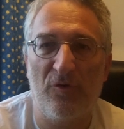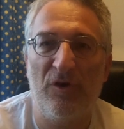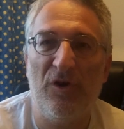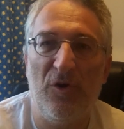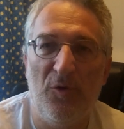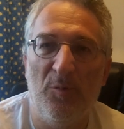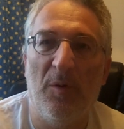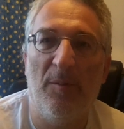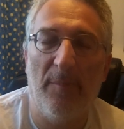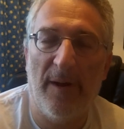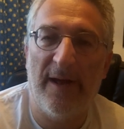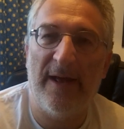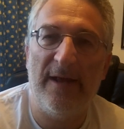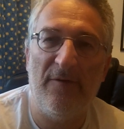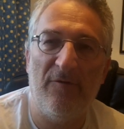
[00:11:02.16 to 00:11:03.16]
on human
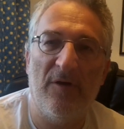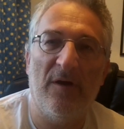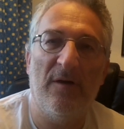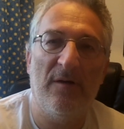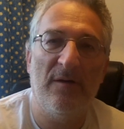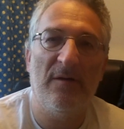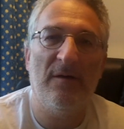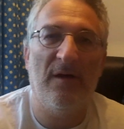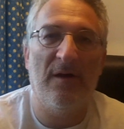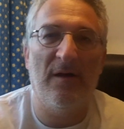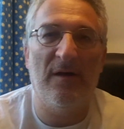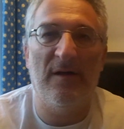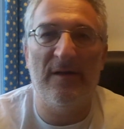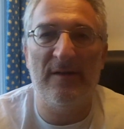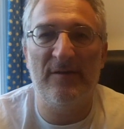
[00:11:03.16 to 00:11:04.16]
behavior
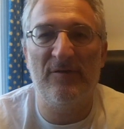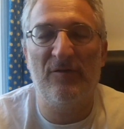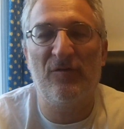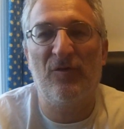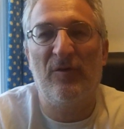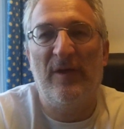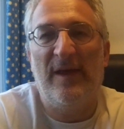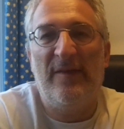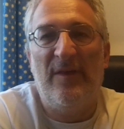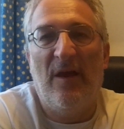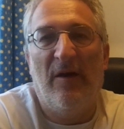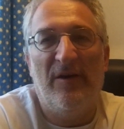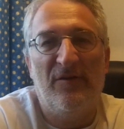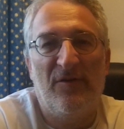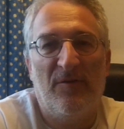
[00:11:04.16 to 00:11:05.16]
in the
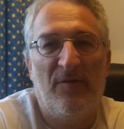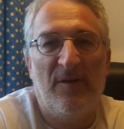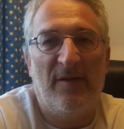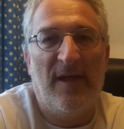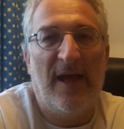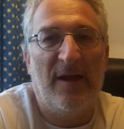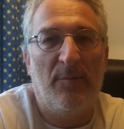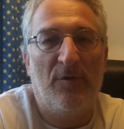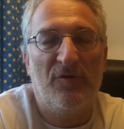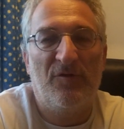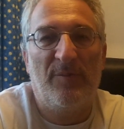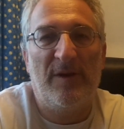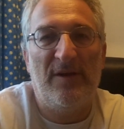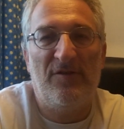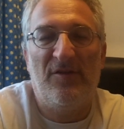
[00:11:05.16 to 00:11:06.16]
eyes of an animal
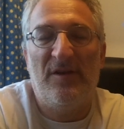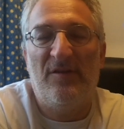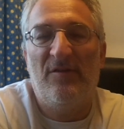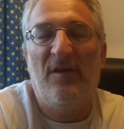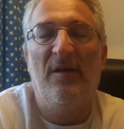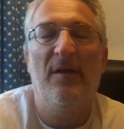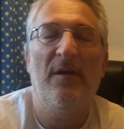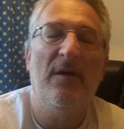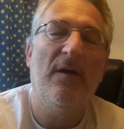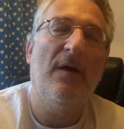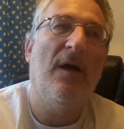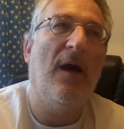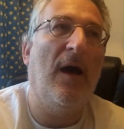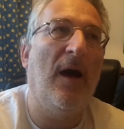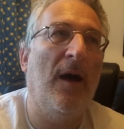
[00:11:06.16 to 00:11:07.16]
species.
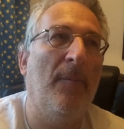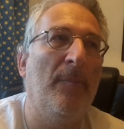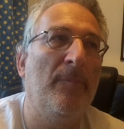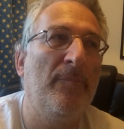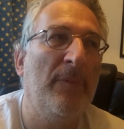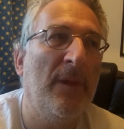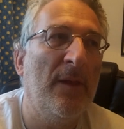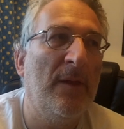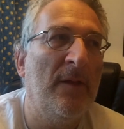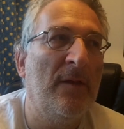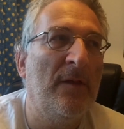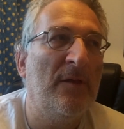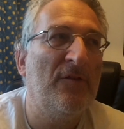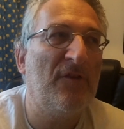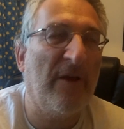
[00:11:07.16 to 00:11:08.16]

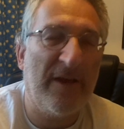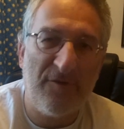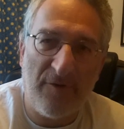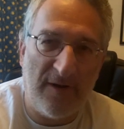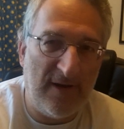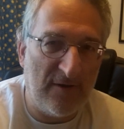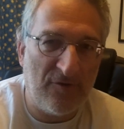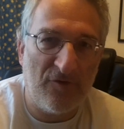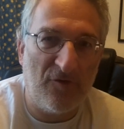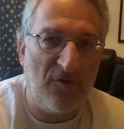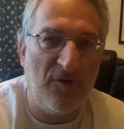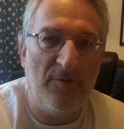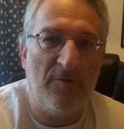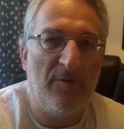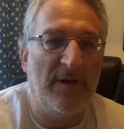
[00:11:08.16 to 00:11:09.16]
So it has very little to
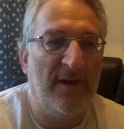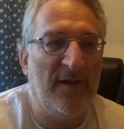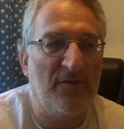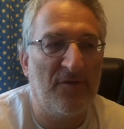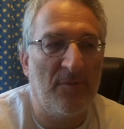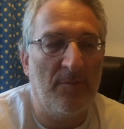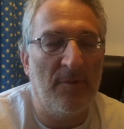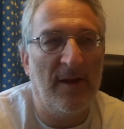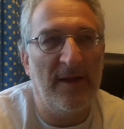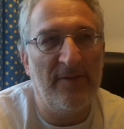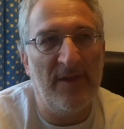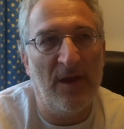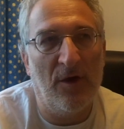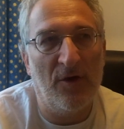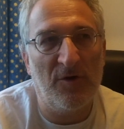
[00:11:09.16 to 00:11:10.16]
do with realism.
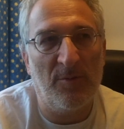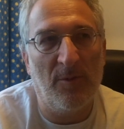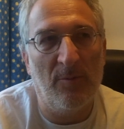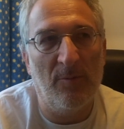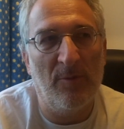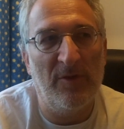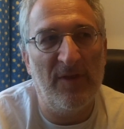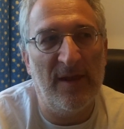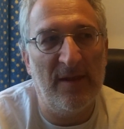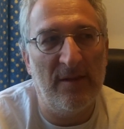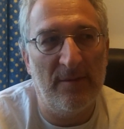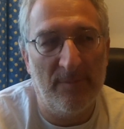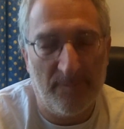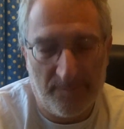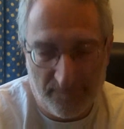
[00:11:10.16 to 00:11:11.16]
And the argument
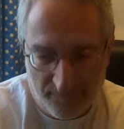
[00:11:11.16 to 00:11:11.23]
within